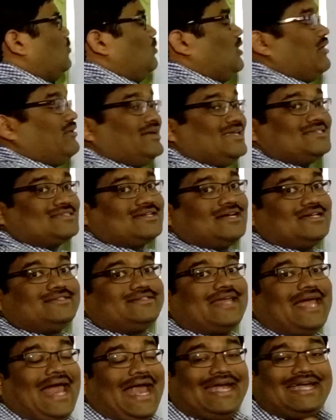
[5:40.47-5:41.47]
We have
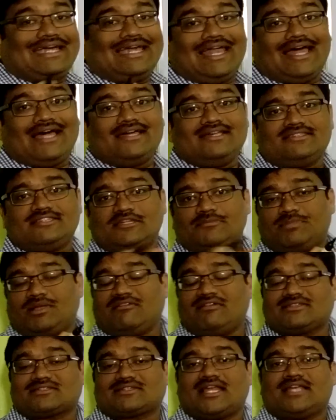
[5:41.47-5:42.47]
discussed at lungs in
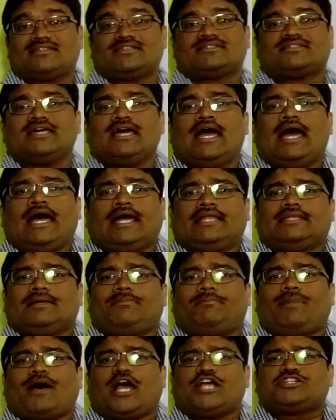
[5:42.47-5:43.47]
previous classes.
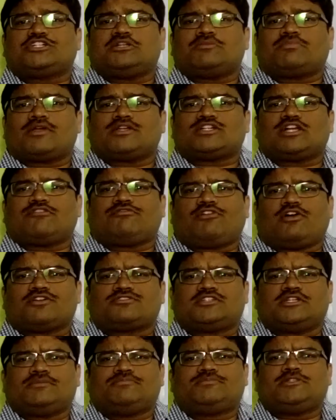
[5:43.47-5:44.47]
The partial pressure of
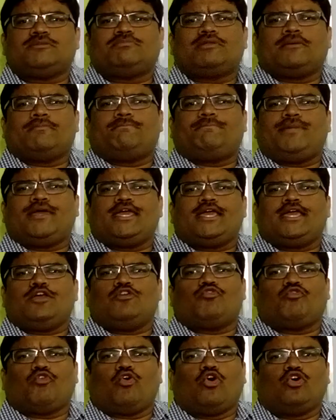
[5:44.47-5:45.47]
oxygen, simply
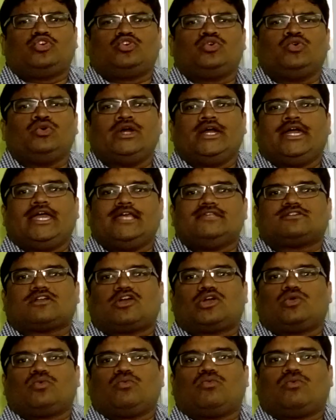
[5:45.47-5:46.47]
PO2, is
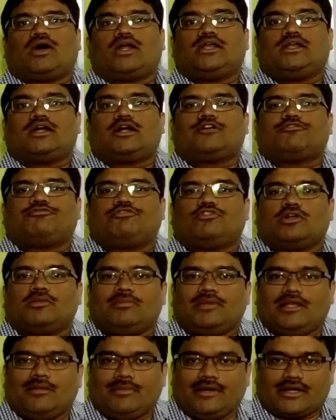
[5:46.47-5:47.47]
around 104
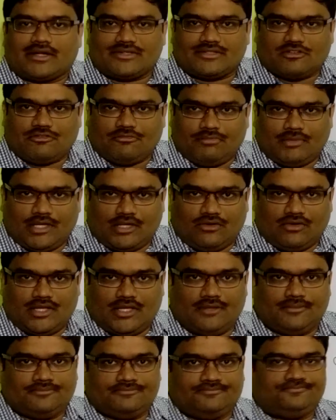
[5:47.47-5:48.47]
millimeters of
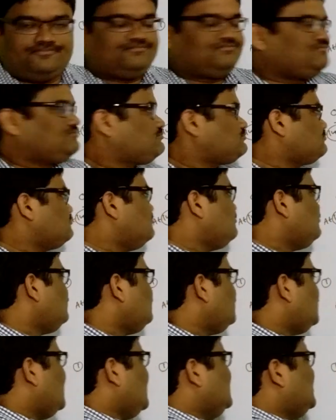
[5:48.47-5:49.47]
mercury.
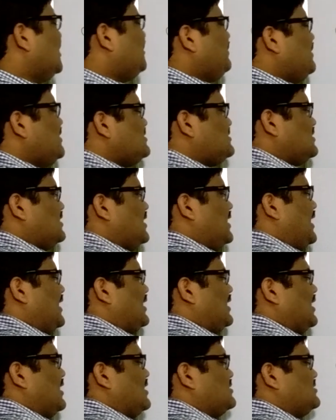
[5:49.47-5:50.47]
That means, say
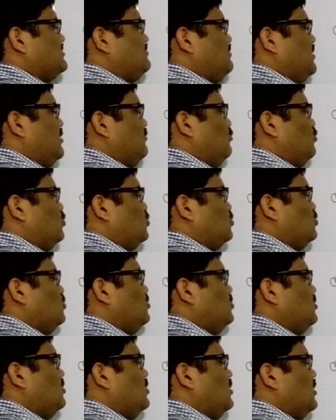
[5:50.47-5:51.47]
at lungs,
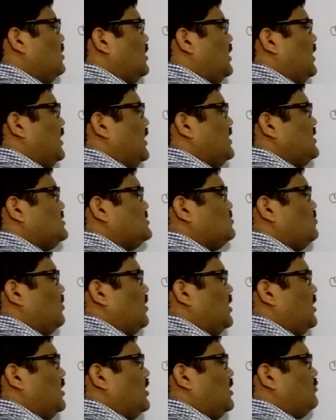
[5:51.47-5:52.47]
PO2 is
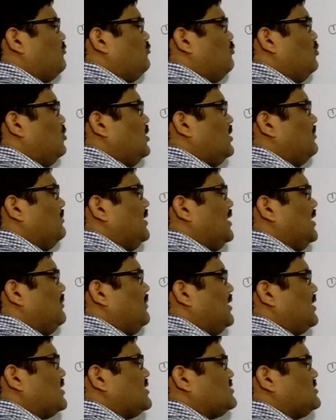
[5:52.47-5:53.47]
104
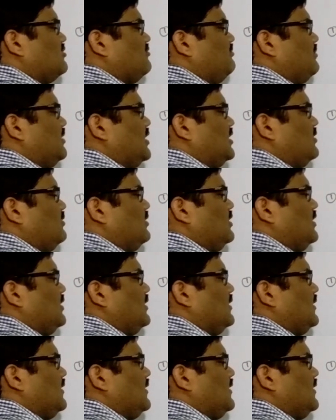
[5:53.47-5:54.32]
millimeters of mercury.